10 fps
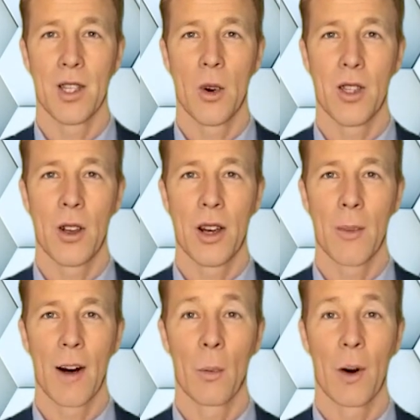are not only
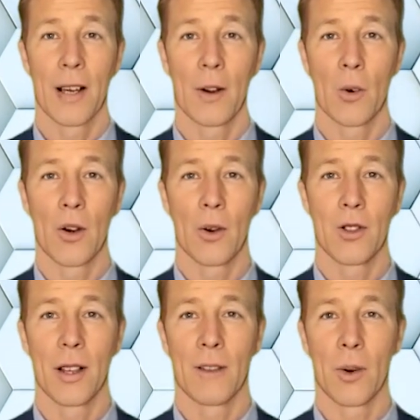about winning or losing